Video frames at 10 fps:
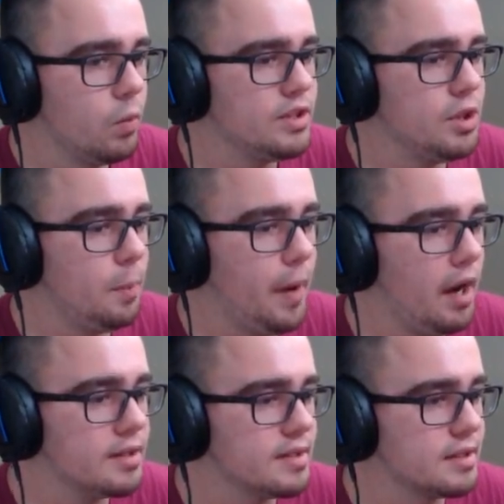Where's the
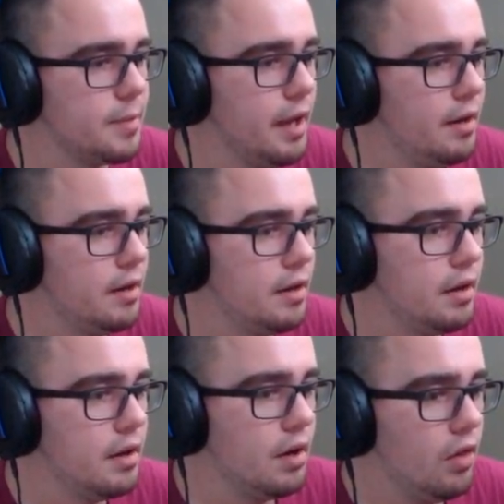boxes, man?
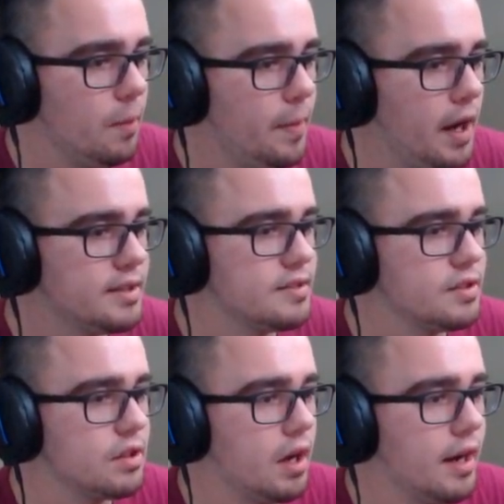All the
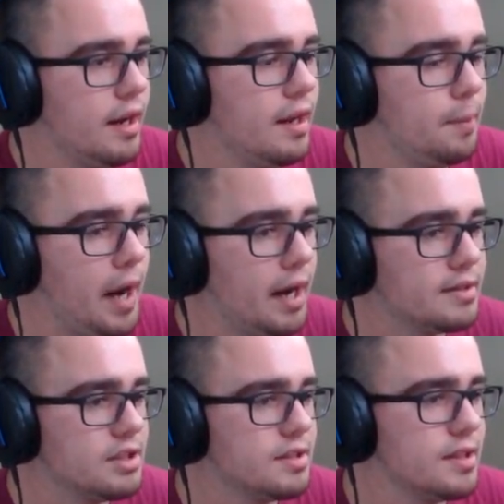boxes are gone. I need a
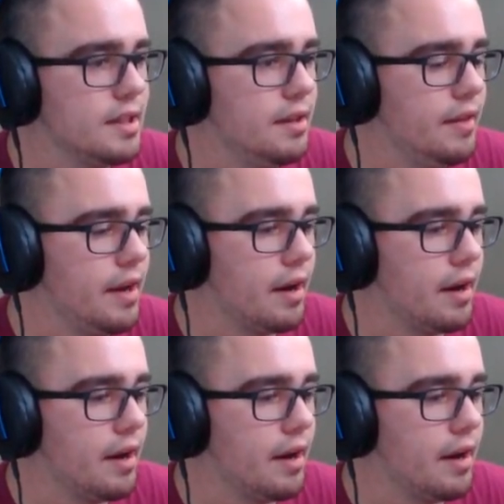box just to get in